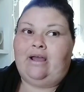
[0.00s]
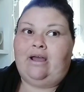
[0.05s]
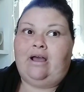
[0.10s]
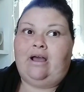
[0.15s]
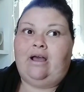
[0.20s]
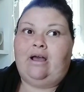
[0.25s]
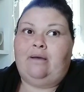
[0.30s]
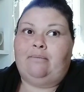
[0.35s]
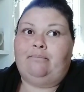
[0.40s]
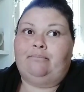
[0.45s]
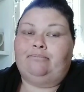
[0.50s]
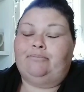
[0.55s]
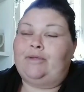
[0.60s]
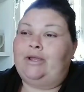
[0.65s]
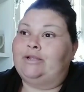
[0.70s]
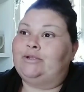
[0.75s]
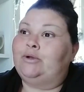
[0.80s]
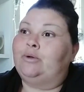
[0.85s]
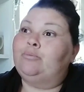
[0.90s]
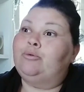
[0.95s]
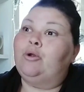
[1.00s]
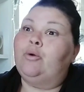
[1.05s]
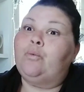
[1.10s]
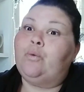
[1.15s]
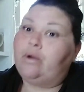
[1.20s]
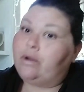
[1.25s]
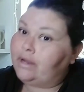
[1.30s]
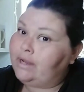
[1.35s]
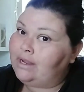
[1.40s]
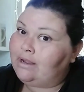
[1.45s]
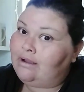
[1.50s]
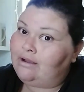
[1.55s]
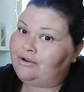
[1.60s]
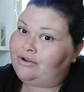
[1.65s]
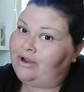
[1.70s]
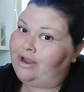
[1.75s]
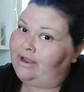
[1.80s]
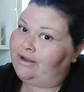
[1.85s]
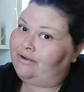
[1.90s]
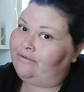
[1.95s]
Um, I told him you're working on
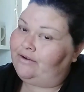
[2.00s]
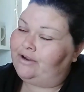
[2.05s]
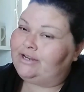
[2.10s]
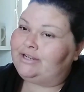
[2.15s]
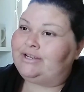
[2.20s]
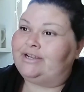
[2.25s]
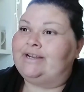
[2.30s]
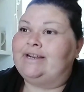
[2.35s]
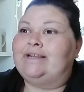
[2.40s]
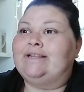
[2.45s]
your anniversary.